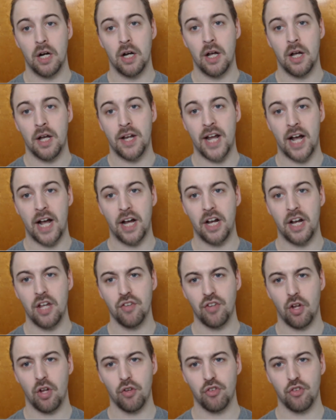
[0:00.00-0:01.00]
Now, it is
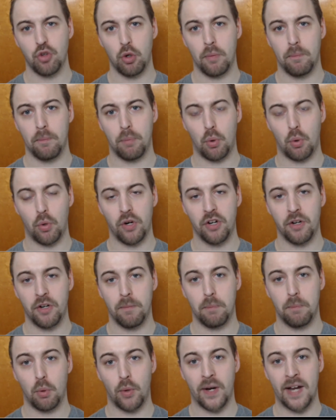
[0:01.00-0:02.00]
also important to
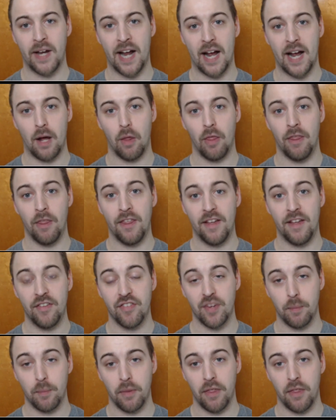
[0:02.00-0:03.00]
point out that
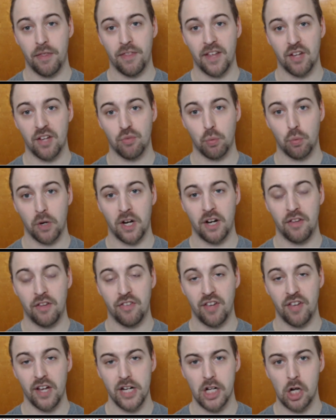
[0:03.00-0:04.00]
some of the things we're going to
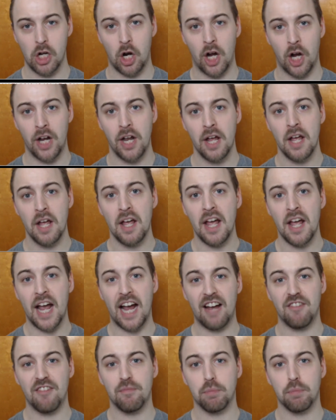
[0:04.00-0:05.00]
touch on
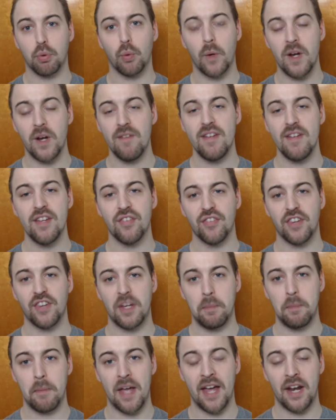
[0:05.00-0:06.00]
have previously
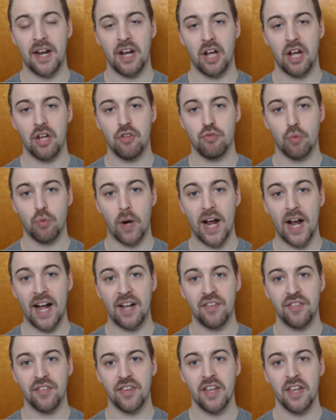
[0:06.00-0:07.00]
been
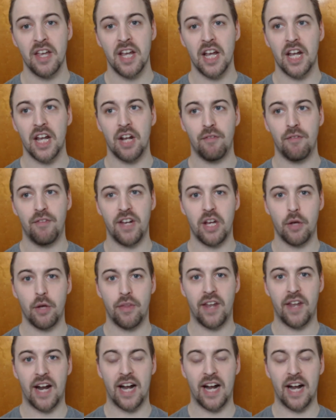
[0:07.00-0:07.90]
addressed in a video that I